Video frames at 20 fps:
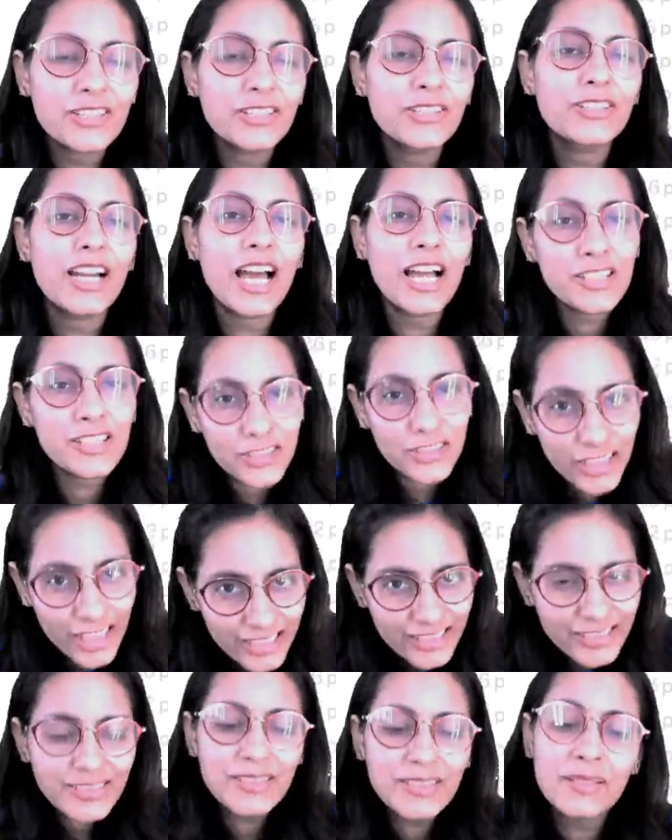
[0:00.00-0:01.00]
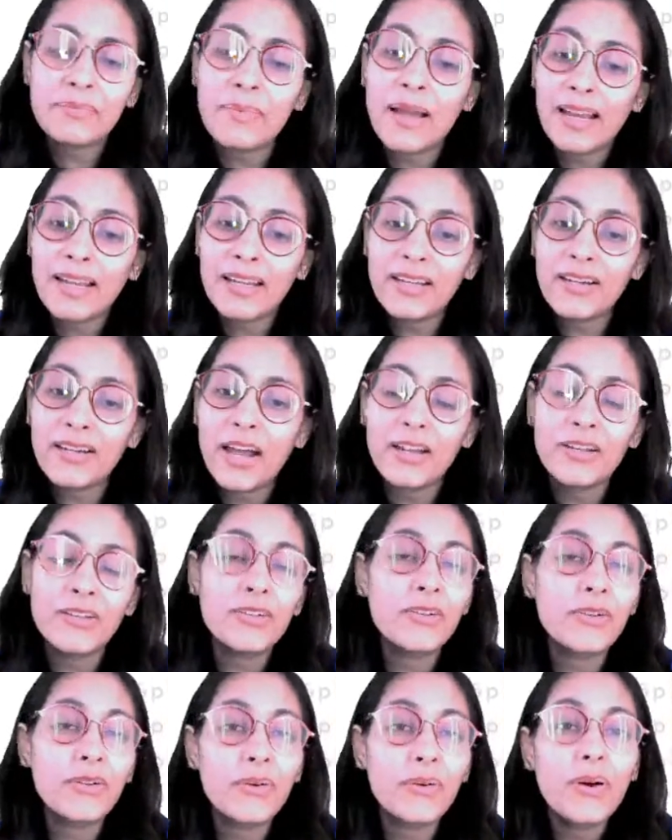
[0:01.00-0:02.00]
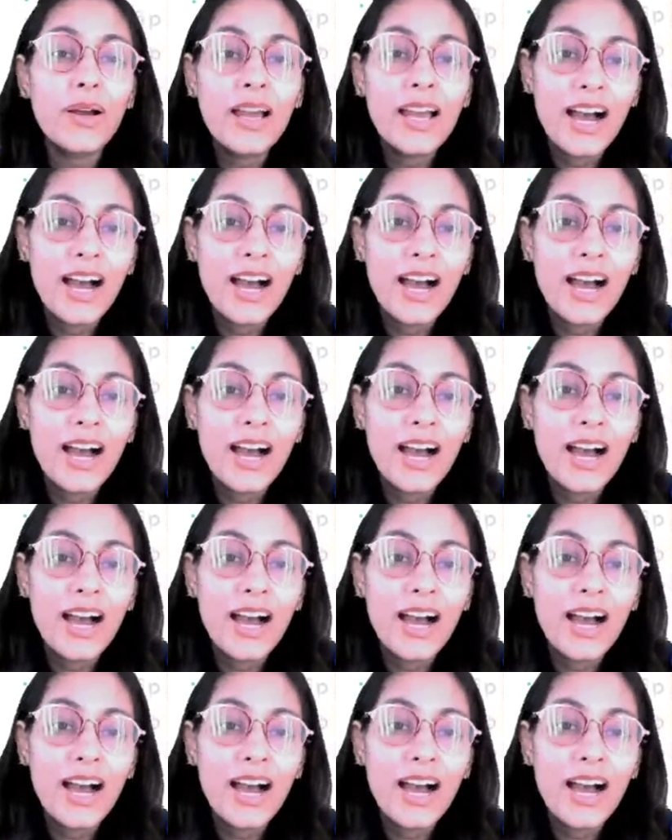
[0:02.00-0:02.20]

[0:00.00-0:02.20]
Congratulations, my dear. I don't know.